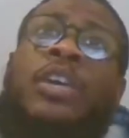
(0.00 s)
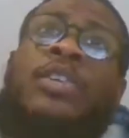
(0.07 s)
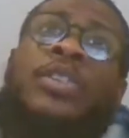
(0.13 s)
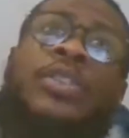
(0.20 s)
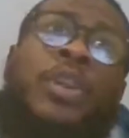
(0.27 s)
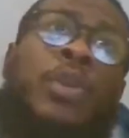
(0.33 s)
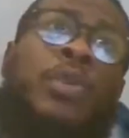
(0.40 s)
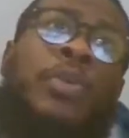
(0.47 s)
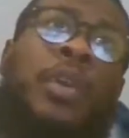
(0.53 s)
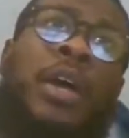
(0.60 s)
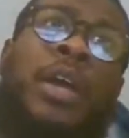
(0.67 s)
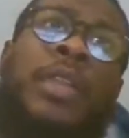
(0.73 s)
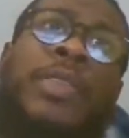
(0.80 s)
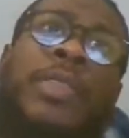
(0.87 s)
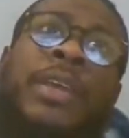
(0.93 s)
So
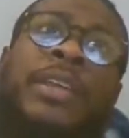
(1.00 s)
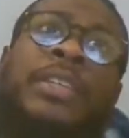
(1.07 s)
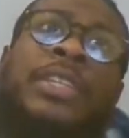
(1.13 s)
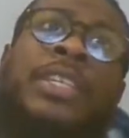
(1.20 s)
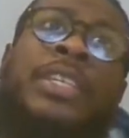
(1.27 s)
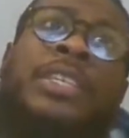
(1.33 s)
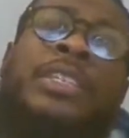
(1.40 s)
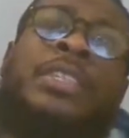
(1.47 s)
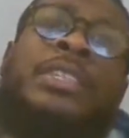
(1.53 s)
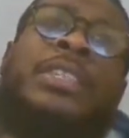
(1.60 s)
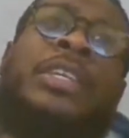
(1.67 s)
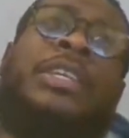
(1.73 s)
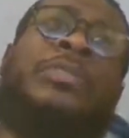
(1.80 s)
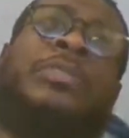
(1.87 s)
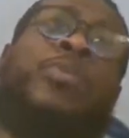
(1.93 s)

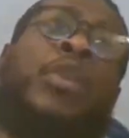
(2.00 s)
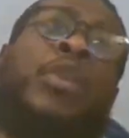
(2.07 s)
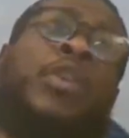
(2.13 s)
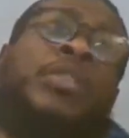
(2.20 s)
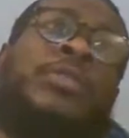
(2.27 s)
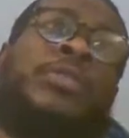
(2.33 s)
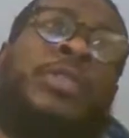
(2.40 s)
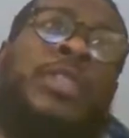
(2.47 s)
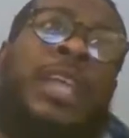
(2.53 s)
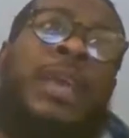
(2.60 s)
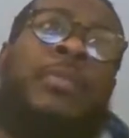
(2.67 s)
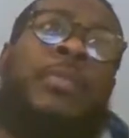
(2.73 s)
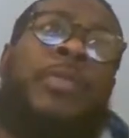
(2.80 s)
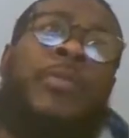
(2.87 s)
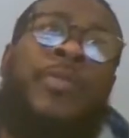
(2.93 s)
there's parts of his
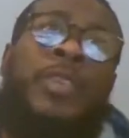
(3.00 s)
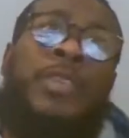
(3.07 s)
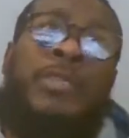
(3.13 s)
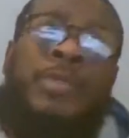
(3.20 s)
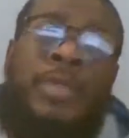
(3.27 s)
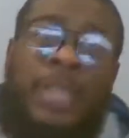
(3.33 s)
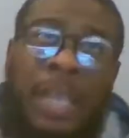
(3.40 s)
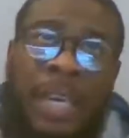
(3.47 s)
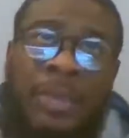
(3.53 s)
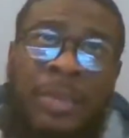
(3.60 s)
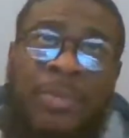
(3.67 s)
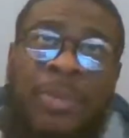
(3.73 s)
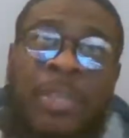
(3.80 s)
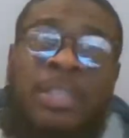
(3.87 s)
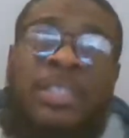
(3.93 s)
game defensively that can
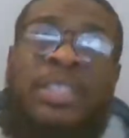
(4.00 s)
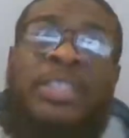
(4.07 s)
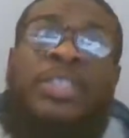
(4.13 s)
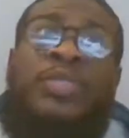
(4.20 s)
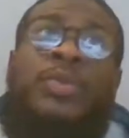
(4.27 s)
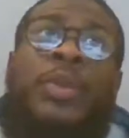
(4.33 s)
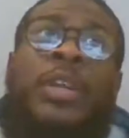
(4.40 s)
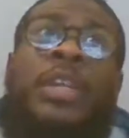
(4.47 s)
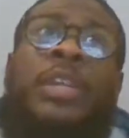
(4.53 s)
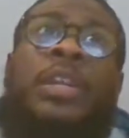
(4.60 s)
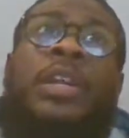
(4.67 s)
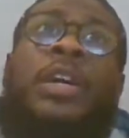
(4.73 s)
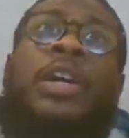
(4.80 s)
be accentuated,